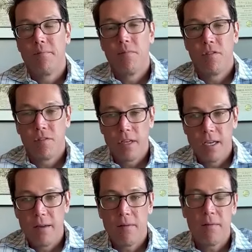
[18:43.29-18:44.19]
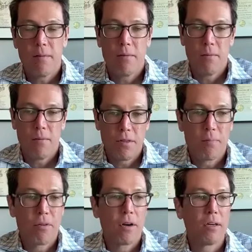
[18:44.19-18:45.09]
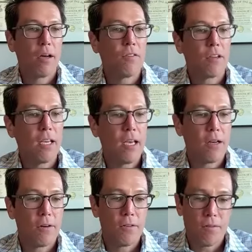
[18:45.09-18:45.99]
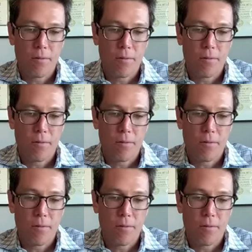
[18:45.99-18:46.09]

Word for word: see with the prognosticators.